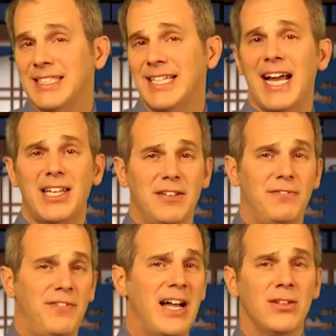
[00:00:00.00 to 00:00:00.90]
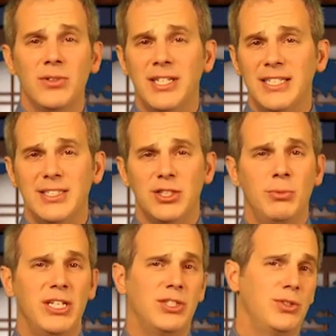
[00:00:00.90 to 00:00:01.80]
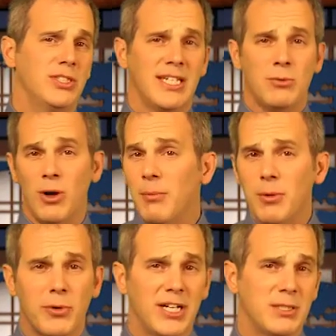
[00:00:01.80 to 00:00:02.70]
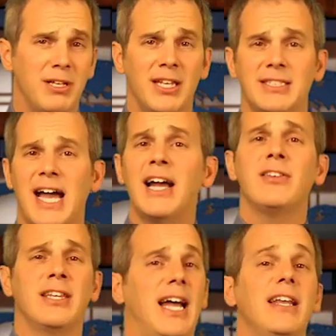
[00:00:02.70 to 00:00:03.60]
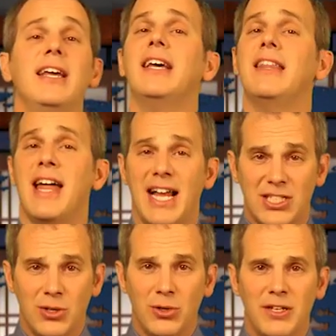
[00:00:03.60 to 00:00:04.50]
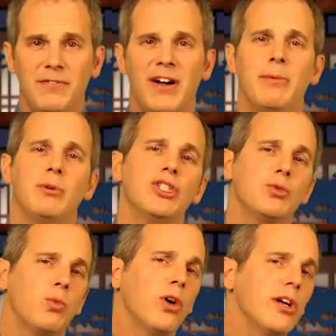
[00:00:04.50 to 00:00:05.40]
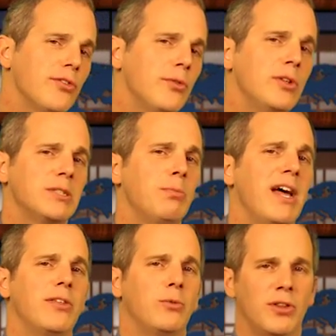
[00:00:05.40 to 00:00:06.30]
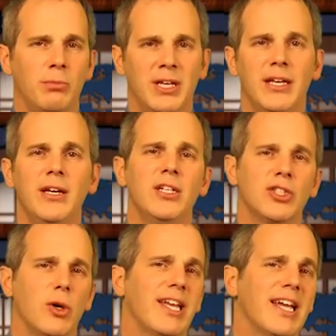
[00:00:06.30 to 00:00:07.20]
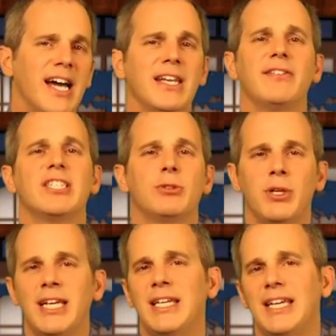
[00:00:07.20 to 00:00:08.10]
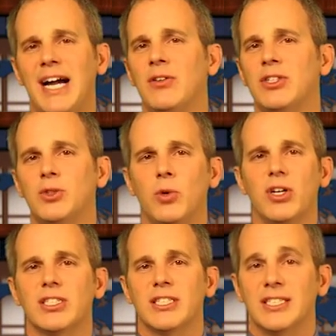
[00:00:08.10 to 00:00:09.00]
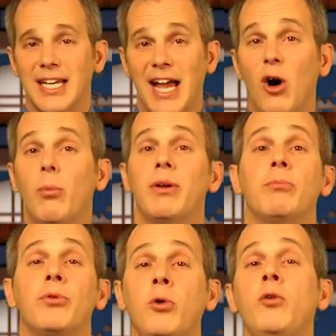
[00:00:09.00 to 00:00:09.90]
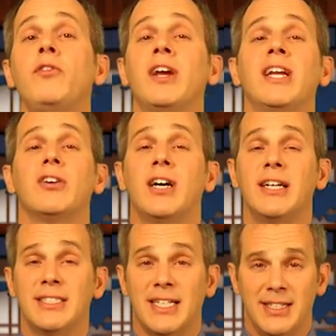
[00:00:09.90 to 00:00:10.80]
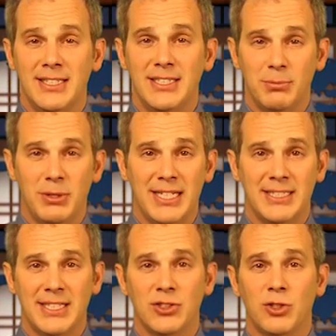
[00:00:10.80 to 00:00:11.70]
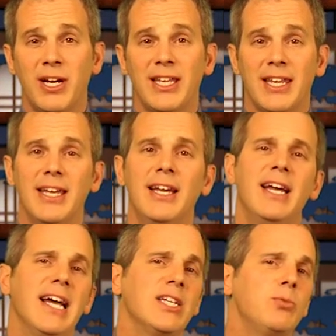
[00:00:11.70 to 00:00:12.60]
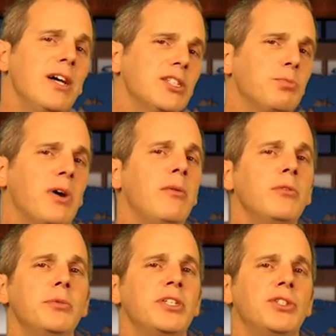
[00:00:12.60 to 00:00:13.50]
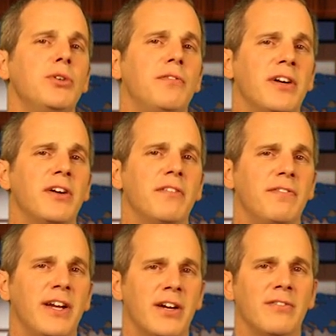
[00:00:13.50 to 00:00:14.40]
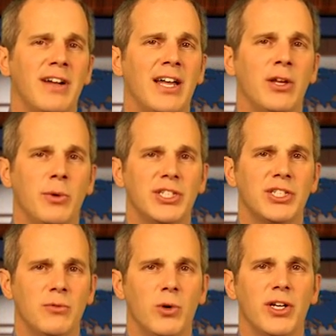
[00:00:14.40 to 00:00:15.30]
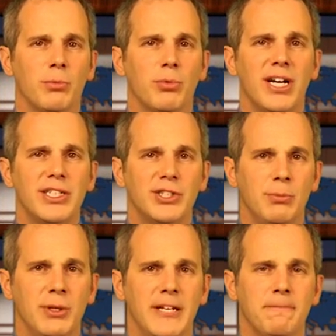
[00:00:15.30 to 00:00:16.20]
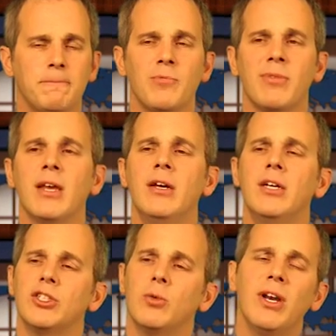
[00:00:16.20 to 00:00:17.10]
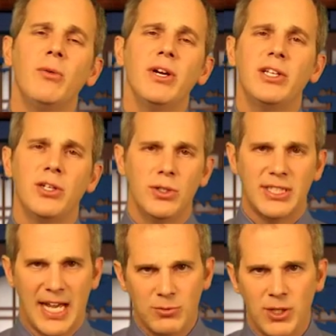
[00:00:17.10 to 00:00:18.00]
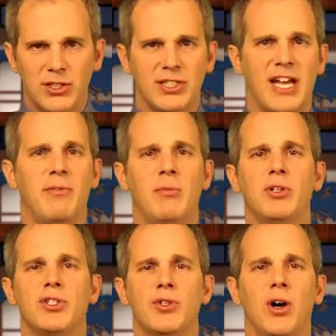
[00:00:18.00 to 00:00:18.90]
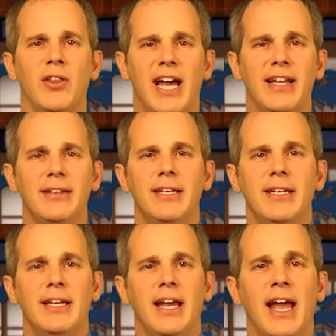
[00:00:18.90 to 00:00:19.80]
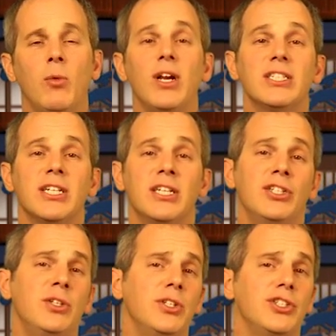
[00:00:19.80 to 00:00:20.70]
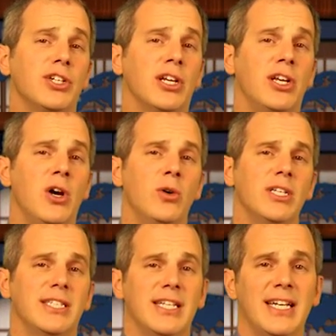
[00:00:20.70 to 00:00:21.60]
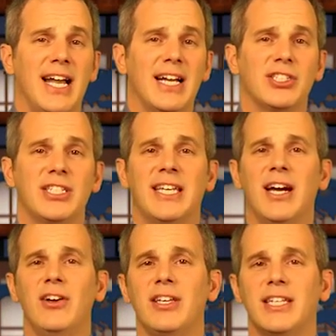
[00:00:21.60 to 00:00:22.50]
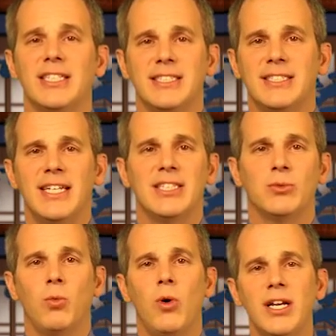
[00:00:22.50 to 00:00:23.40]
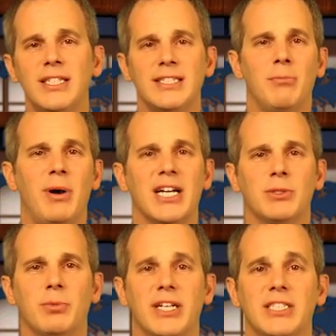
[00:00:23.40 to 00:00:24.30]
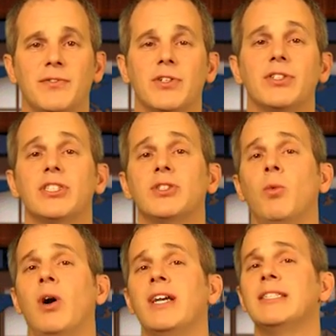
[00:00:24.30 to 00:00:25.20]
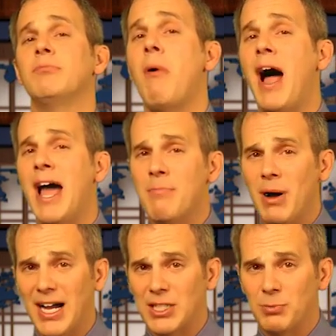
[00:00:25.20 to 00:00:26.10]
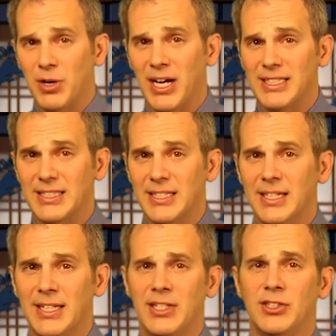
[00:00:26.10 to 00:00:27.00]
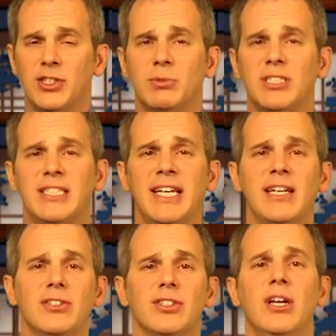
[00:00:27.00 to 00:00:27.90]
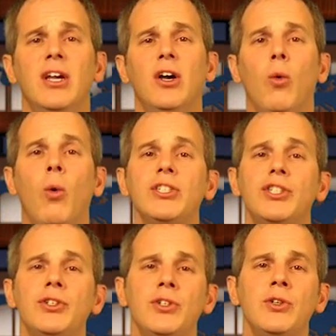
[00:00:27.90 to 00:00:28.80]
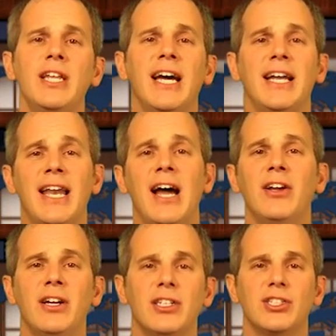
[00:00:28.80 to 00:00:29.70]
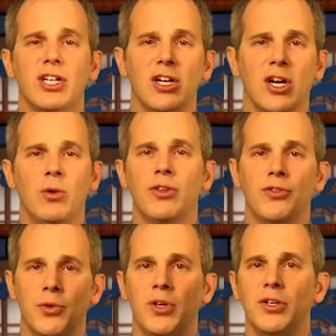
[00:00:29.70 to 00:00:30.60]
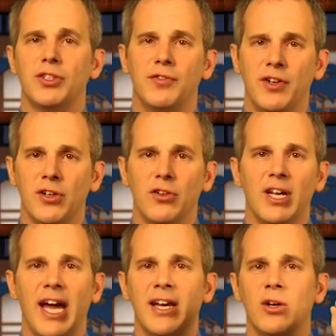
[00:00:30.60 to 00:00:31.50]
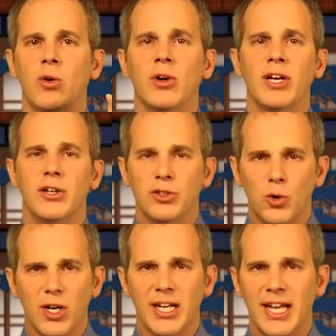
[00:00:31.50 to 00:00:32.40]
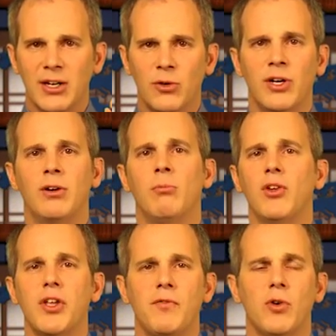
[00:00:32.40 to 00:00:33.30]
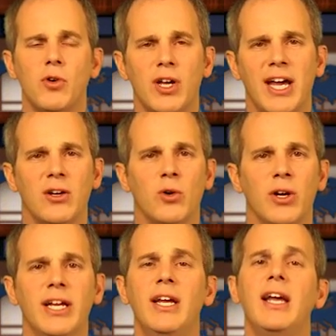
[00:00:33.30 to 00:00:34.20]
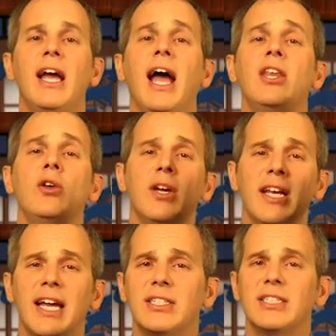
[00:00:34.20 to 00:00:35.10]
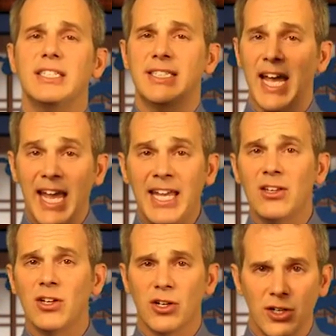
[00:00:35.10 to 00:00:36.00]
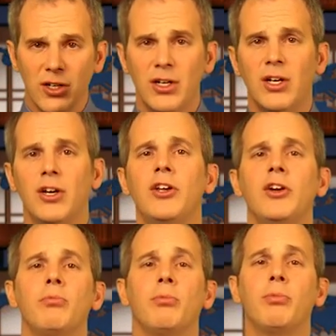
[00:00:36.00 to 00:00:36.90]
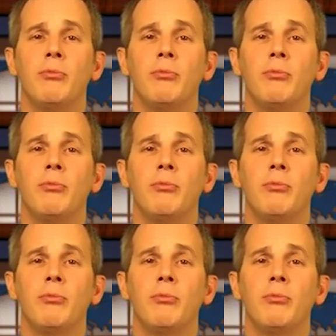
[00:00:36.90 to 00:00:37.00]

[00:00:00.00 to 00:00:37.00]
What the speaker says: exactly follow this, you may choose to say, well, I'm going to price my lens higher than that. That's totally fine, but just work through this method with me so I can kind of explain to you how this works. It's going to help improve your annual contact lens supply sales greatly, as well as probably do a very fair evaluation of what your price should be. So what I want you to do is have one of your staff members do all that. And what it's going to do is you're going to notice that it actually calculates and says, what is the box price versus what is my box price in terms of sales. Once you do that, now you're going to start going through in your spherical category, in your toric category, in your multifocal category, and you can actually tailor your